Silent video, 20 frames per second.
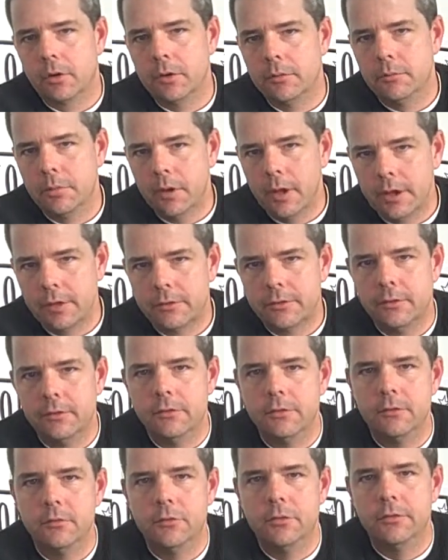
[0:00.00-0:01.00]
complex as
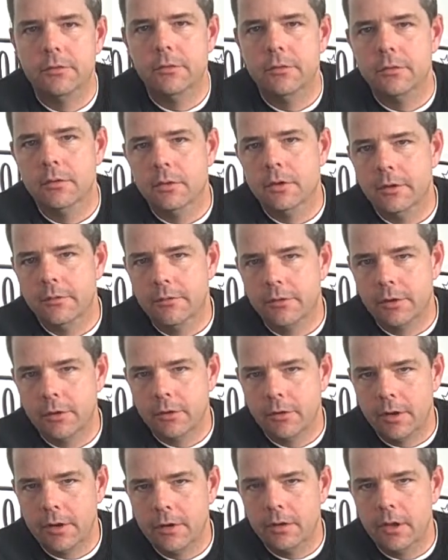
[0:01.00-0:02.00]
you move through the different
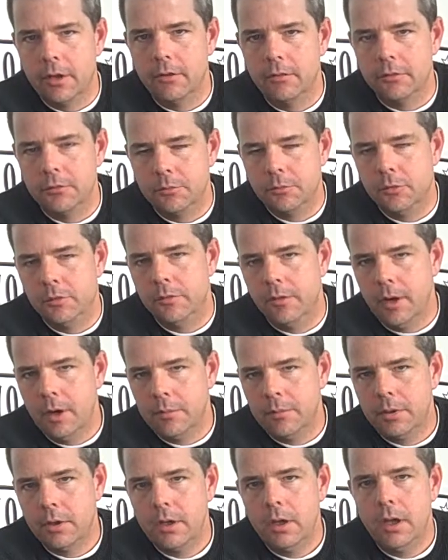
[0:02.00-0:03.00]
grade levels, move up.